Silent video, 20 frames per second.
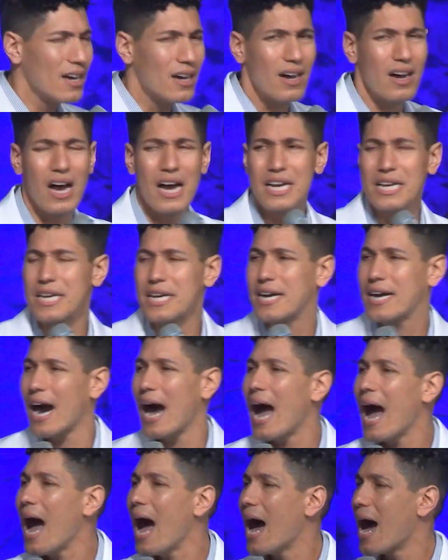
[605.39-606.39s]
on
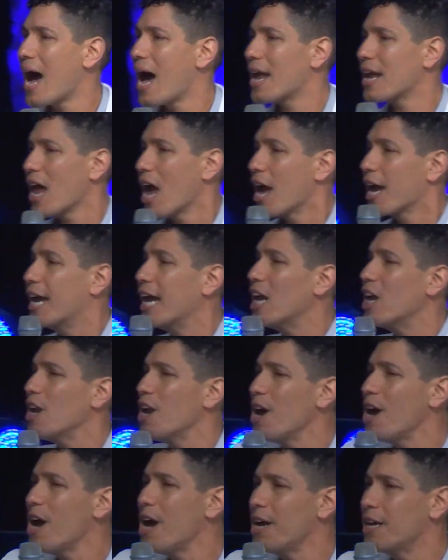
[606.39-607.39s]
God, he
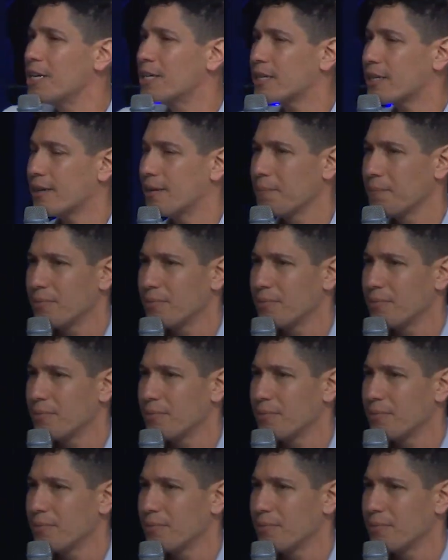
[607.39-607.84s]
learned